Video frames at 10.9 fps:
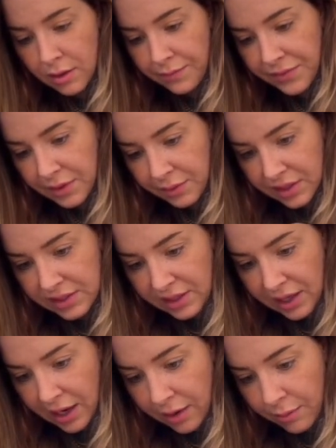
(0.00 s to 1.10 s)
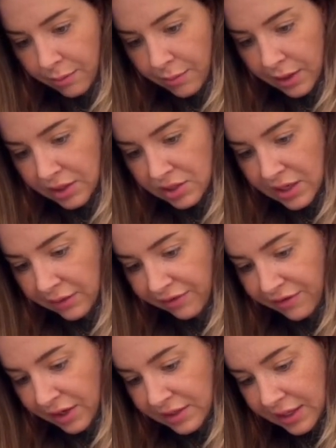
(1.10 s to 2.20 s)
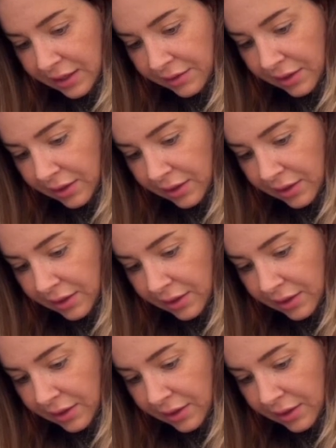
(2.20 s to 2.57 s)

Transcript: I'm gonna see how far down there.